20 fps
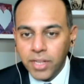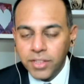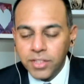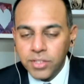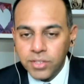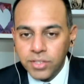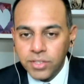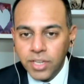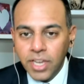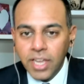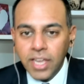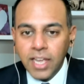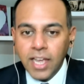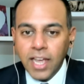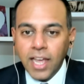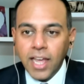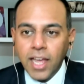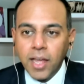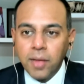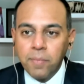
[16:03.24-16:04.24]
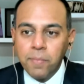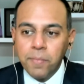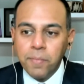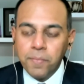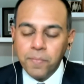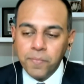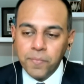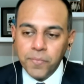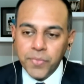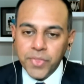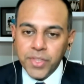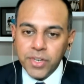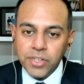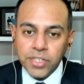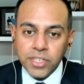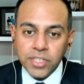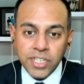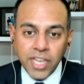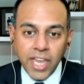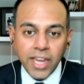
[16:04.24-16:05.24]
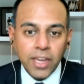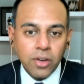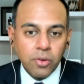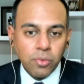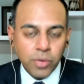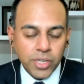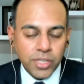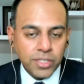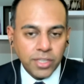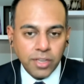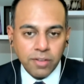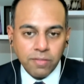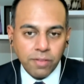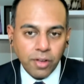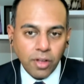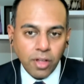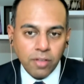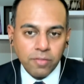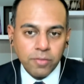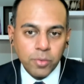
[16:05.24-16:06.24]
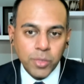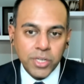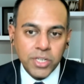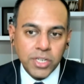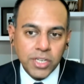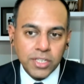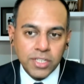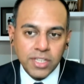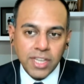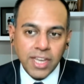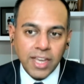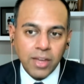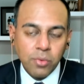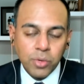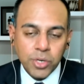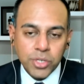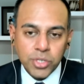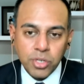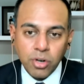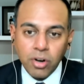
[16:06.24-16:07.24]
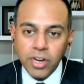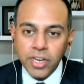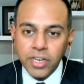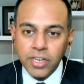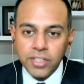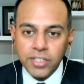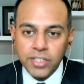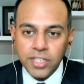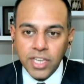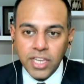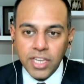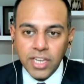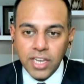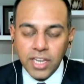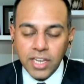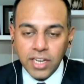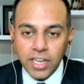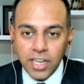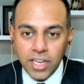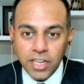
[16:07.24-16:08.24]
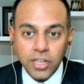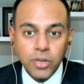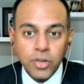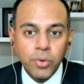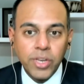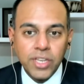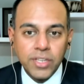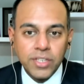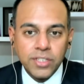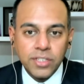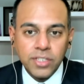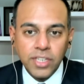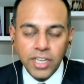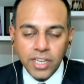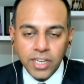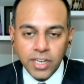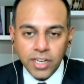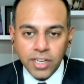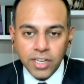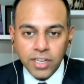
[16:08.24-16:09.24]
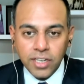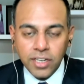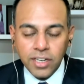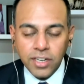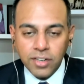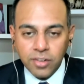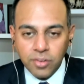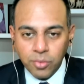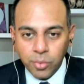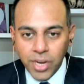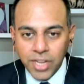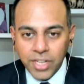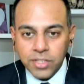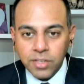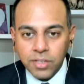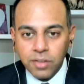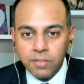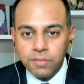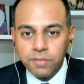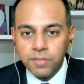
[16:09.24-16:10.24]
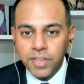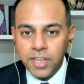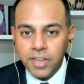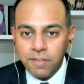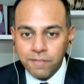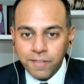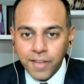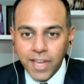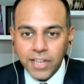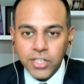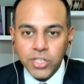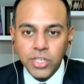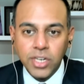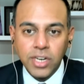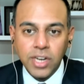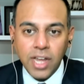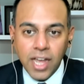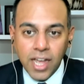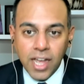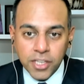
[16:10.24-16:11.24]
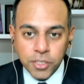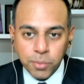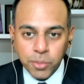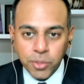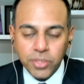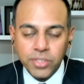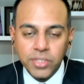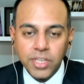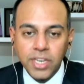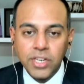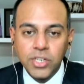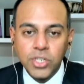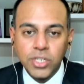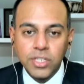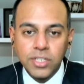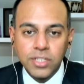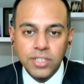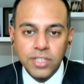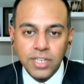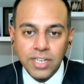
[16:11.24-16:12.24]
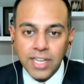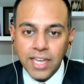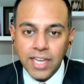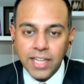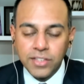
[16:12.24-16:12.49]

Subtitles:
months, there's a second risk involved, which is that we're starting to see an increase in rates of infection, hospitalizations, and